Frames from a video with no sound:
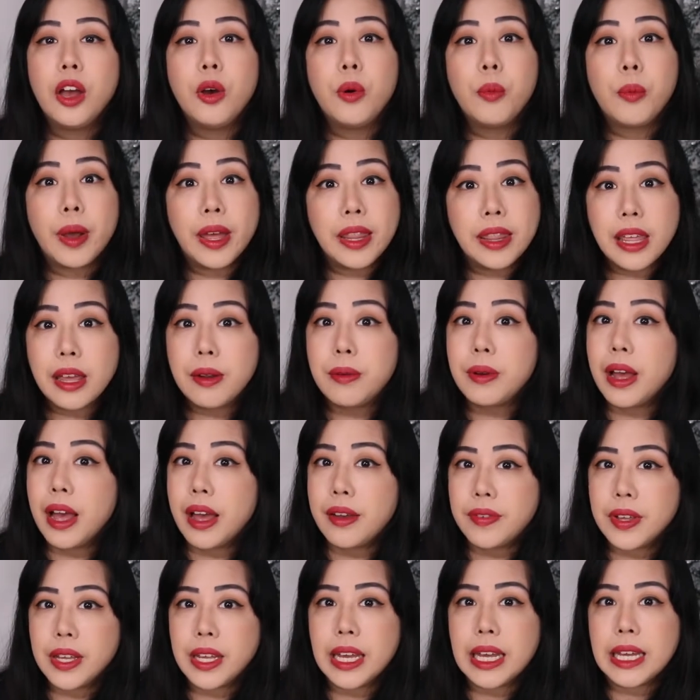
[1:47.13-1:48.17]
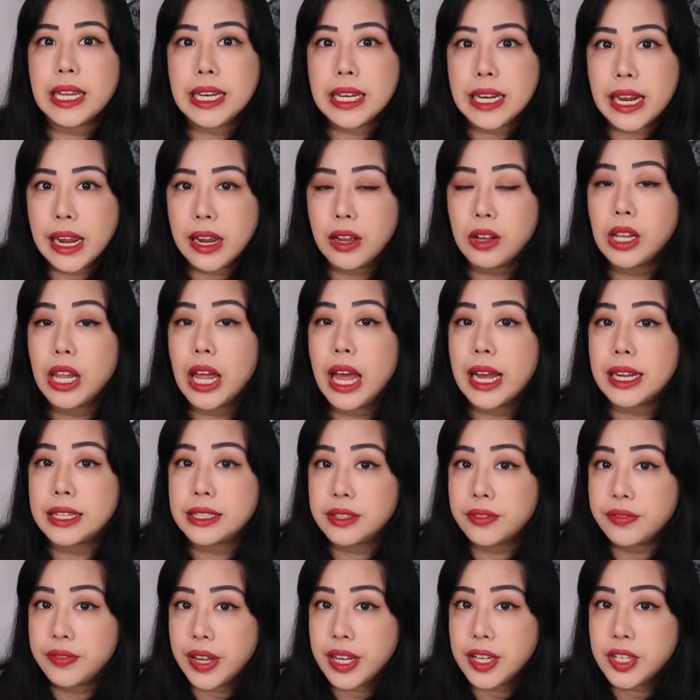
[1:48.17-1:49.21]
when they were having a nail
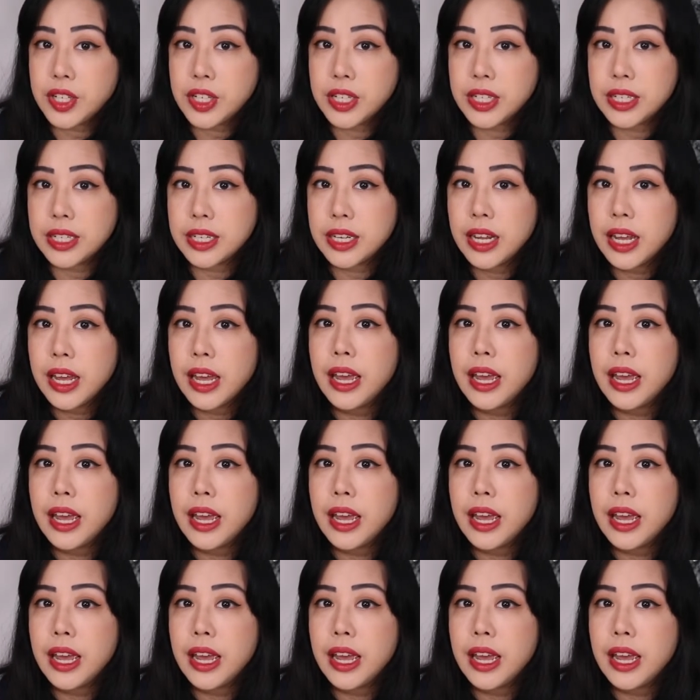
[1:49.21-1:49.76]
activation.